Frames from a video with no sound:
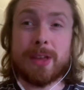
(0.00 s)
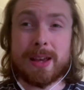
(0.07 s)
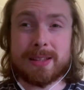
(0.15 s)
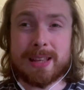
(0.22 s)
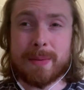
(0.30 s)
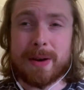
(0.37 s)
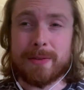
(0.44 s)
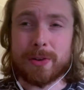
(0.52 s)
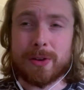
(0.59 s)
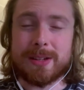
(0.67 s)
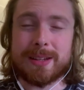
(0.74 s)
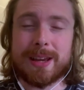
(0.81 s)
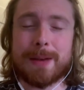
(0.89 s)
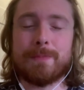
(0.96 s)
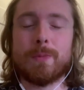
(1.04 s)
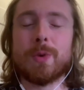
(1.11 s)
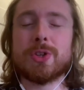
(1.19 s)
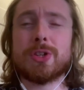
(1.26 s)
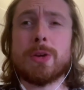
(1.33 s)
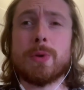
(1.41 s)
next time, have a great day.
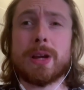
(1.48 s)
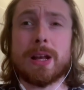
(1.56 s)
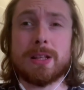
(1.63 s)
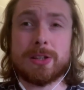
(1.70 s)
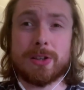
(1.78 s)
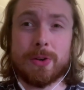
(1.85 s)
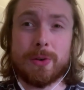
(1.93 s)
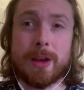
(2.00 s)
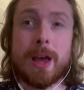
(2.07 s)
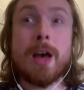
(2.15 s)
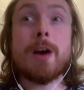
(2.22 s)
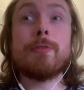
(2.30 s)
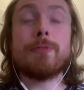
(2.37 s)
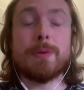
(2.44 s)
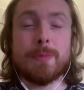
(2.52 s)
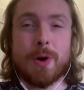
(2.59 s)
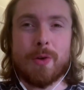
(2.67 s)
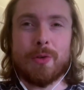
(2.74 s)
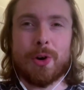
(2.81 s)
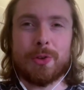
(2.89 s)
We'll see you again soon for
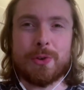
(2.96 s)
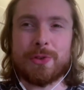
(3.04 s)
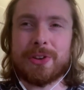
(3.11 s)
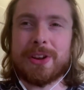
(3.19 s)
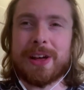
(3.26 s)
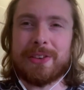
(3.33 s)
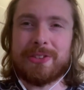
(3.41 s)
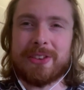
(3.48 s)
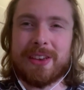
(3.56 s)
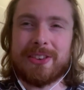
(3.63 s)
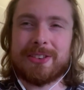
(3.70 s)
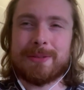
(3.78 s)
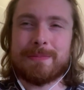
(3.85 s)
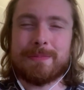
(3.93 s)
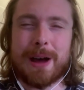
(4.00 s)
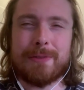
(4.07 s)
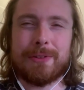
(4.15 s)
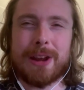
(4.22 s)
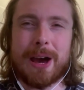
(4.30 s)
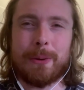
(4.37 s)
more royal news and analysis.
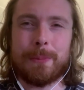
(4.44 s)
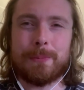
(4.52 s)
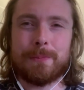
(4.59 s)
Bye for now.